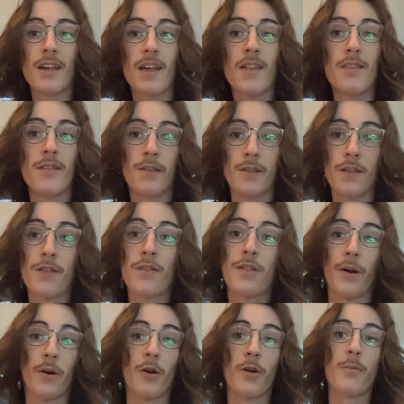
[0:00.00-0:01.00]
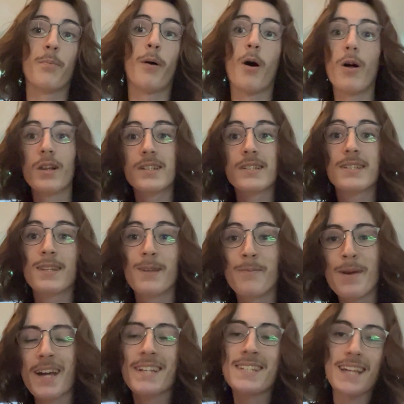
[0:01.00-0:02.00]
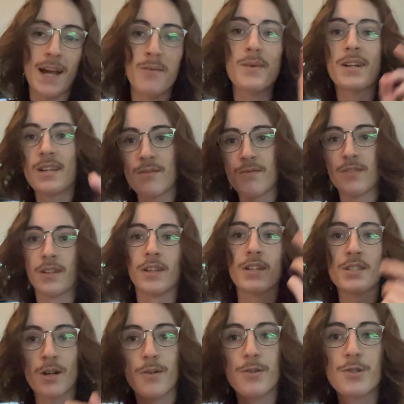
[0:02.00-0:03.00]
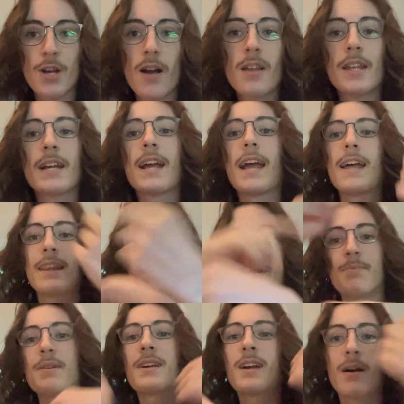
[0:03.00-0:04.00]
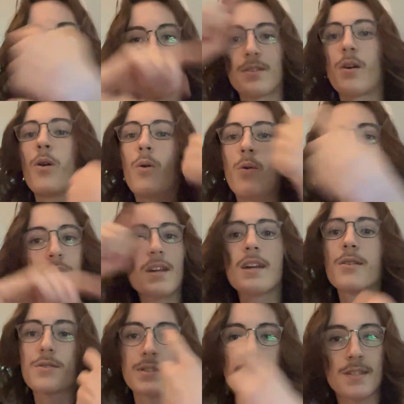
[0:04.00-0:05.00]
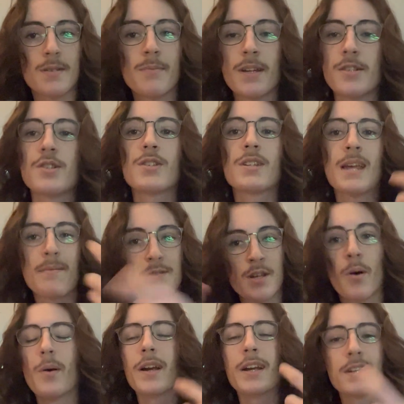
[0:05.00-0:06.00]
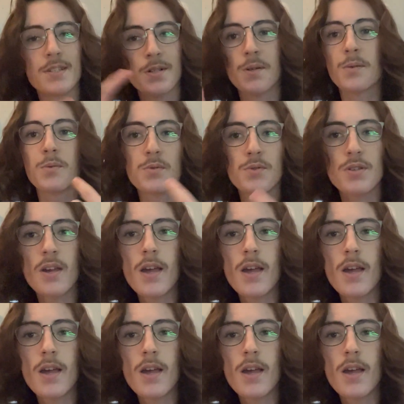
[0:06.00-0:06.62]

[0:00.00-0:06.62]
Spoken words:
the third ball into the mix, and we can really start juggling, and then it becomes a whole ecosystem that just keeps going in circles.